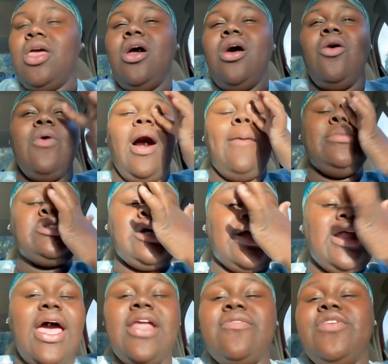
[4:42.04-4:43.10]
Well, I'm gonna try
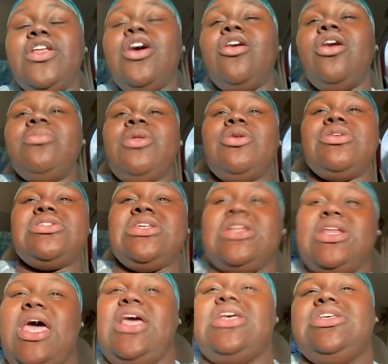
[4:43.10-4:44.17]
to have the video uploaded
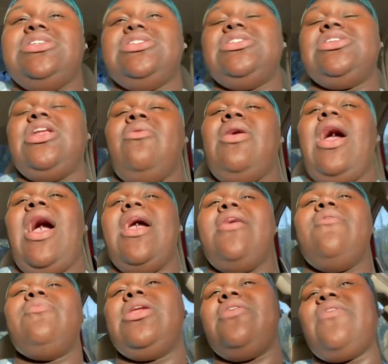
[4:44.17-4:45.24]
tonight, so that way, I,
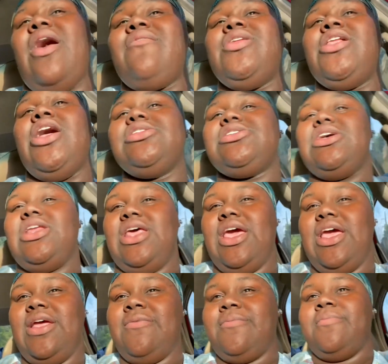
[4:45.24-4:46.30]
whatever I vlog
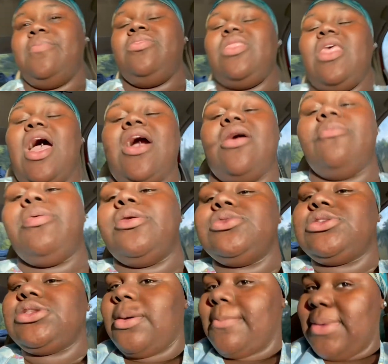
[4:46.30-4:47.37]
today, I can
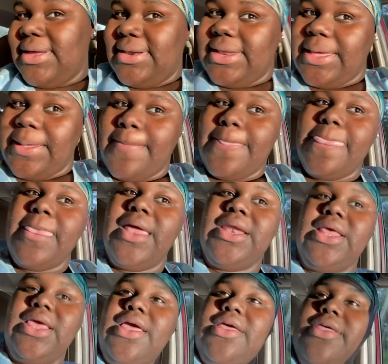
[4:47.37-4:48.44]
post it Monday, and
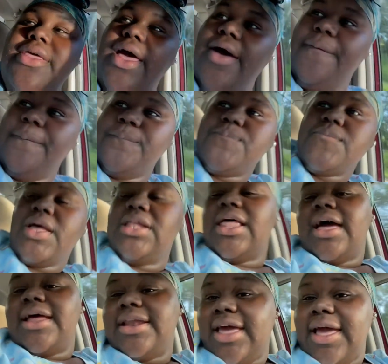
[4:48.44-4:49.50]
then yeah,
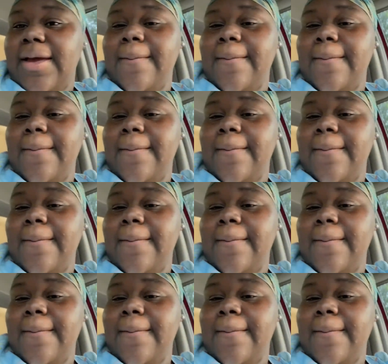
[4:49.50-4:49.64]
like that.